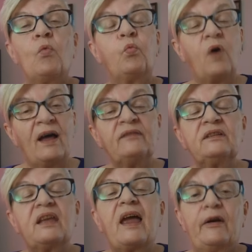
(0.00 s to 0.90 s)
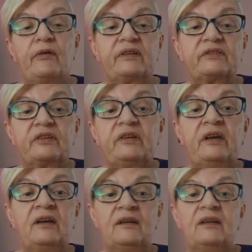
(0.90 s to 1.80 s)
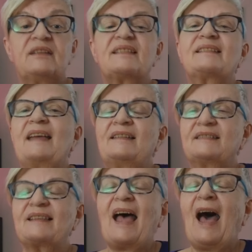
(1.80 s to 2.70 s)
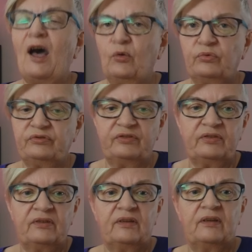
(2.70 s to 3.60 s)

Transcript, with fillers: one character stands out